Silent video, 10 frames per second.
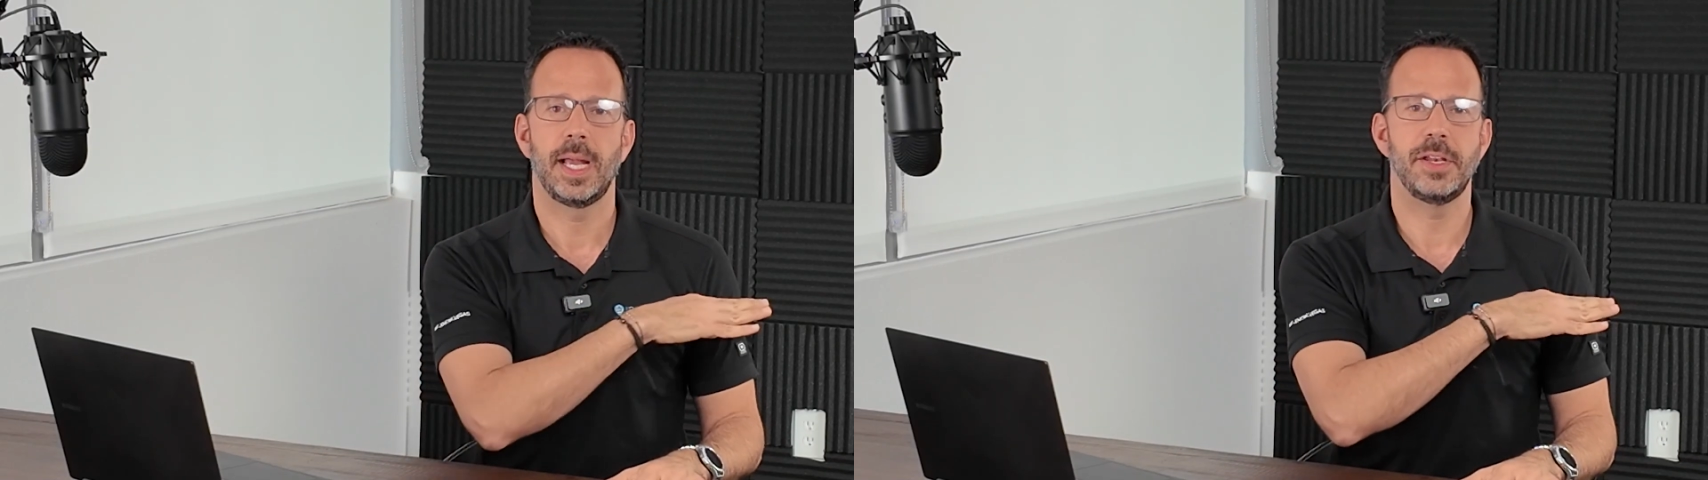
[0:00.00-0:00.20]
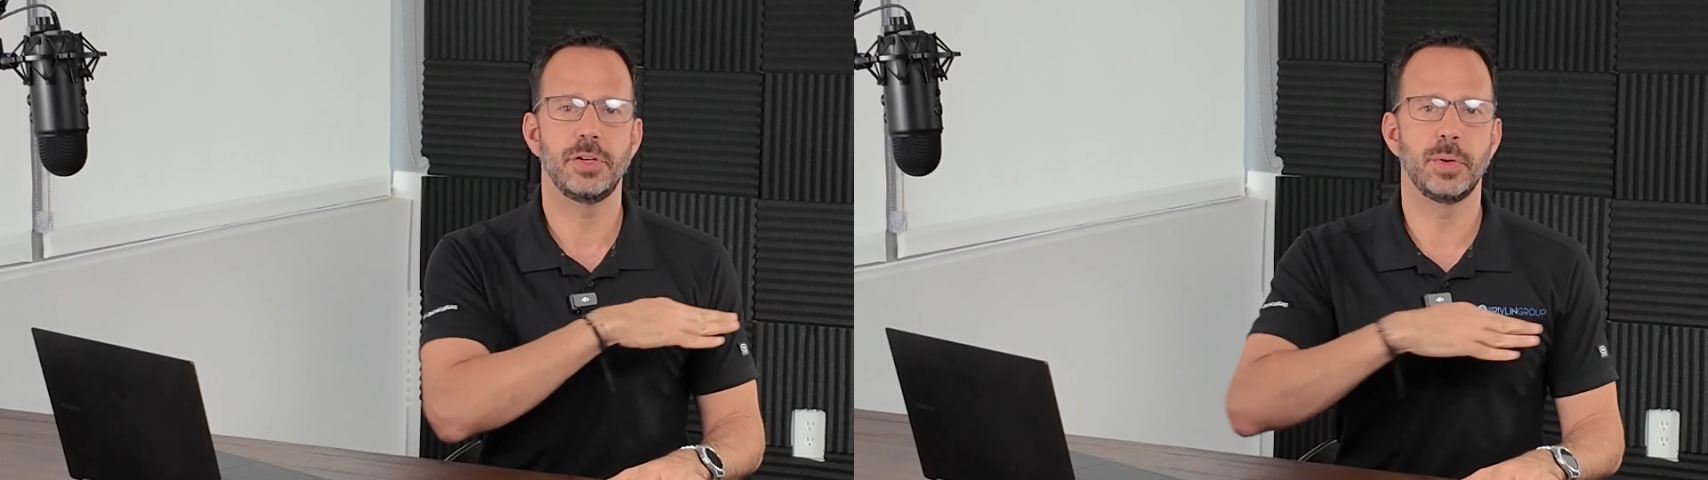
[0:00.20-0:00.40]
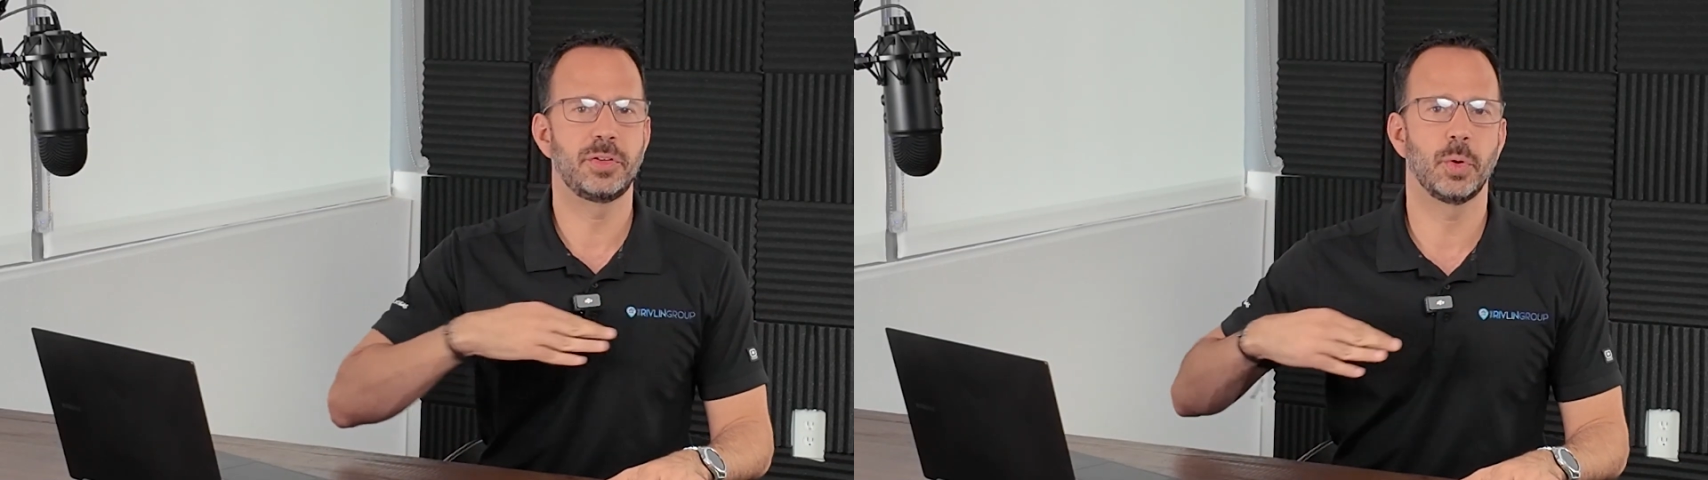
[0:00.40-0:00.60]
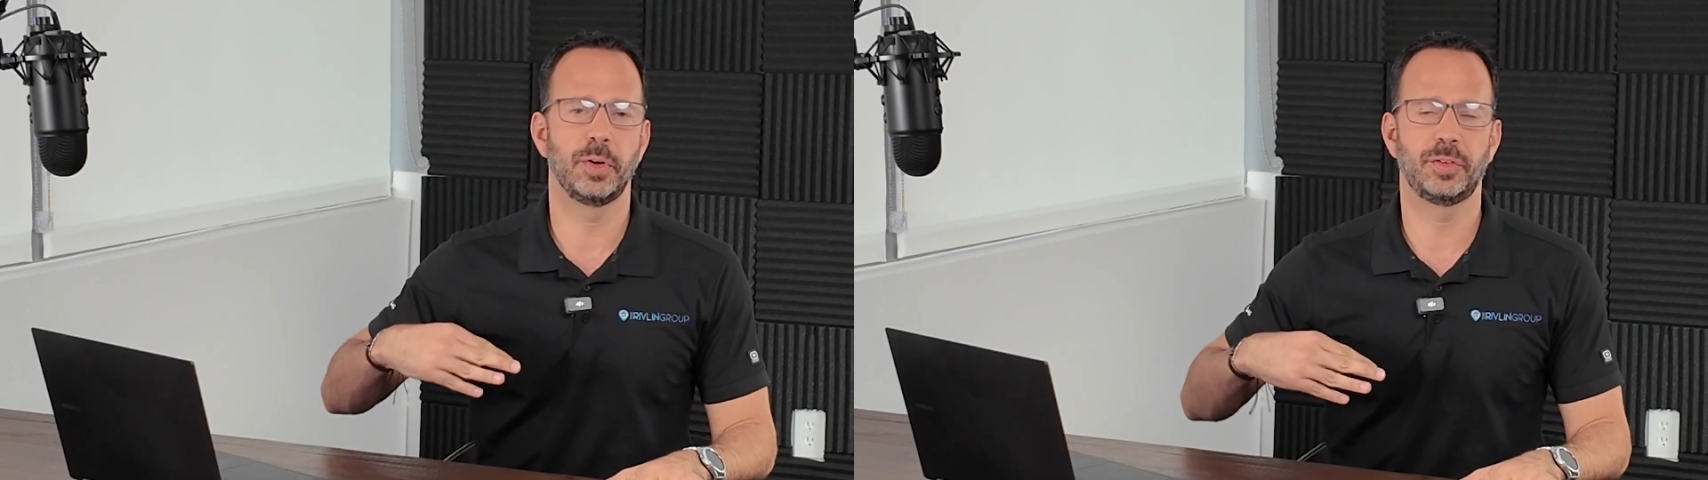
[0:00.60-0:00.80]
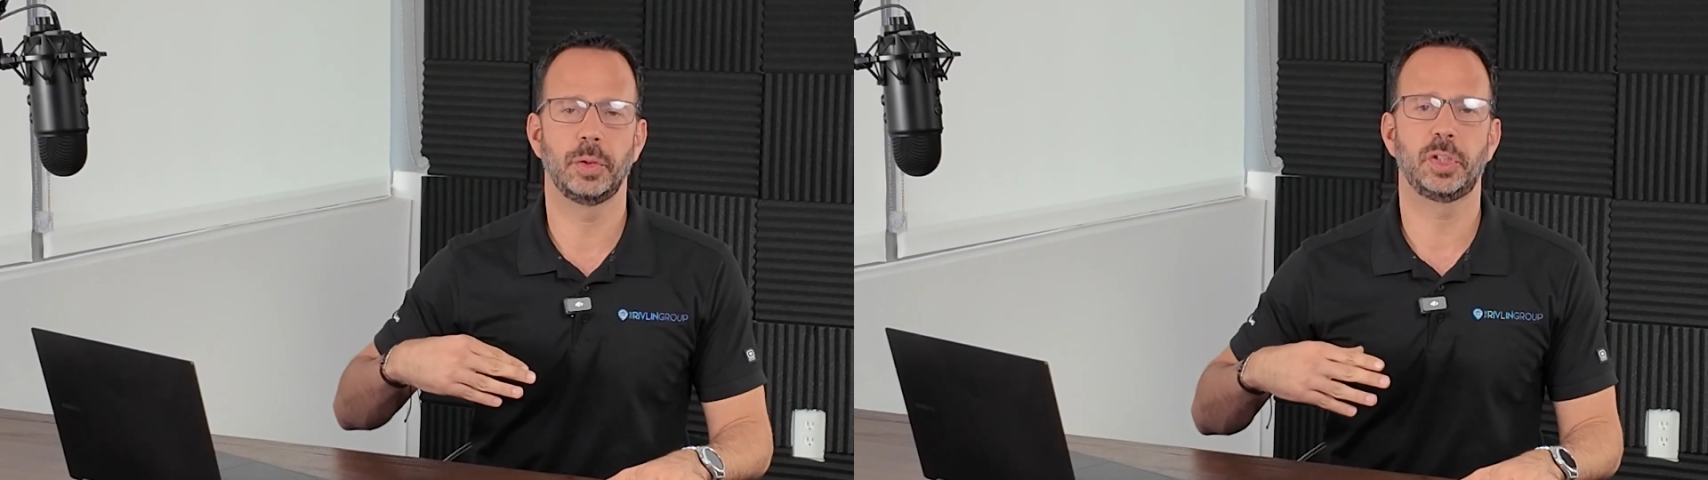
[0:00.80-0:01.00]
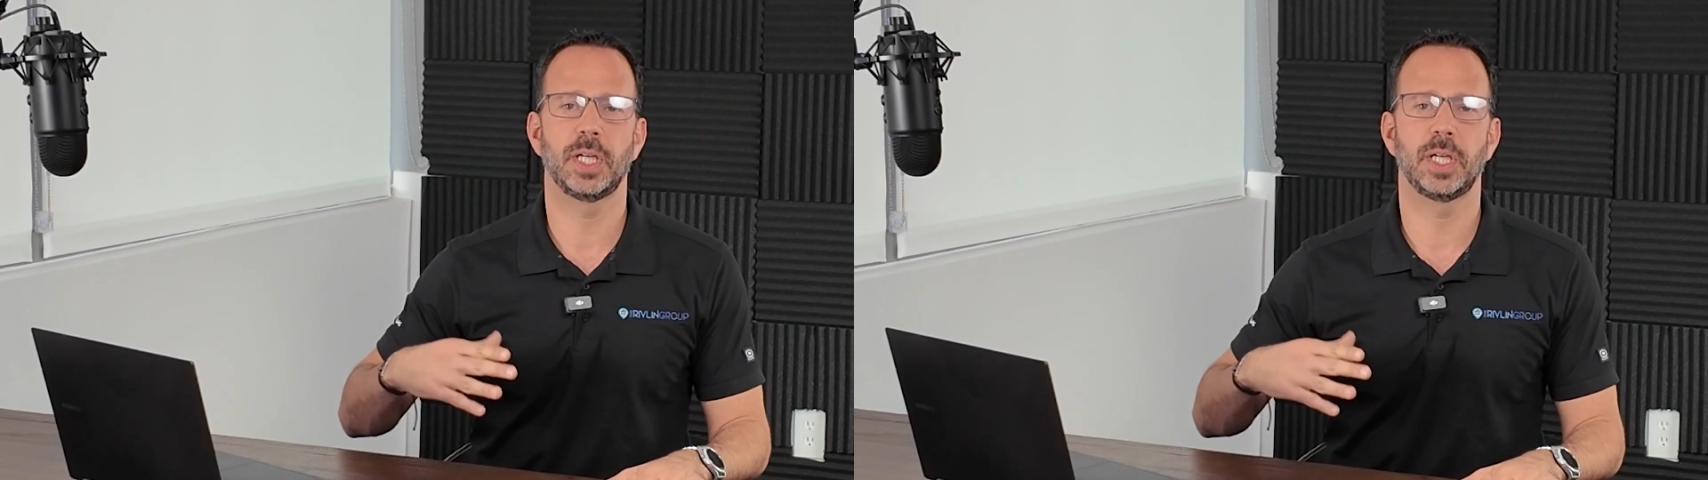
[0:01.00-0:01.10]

and do a torso